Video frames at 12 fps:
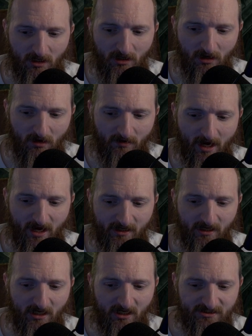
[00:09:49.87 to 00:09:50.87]
Okay,
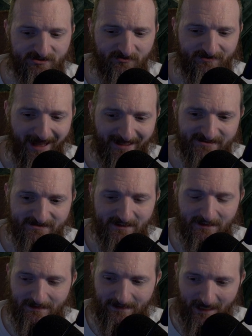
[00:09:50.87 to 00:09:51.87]
so that's the
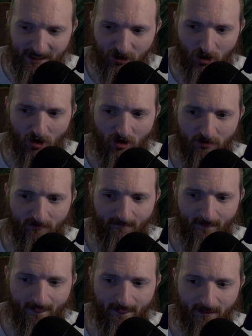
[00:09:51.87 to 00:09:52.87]
gear
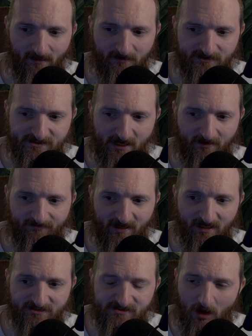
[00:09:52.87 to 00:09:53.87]
side of
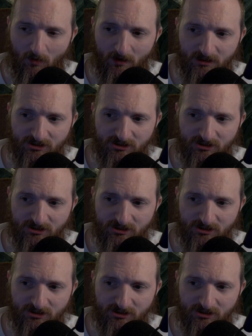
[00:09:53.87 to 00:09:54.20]
things. I want to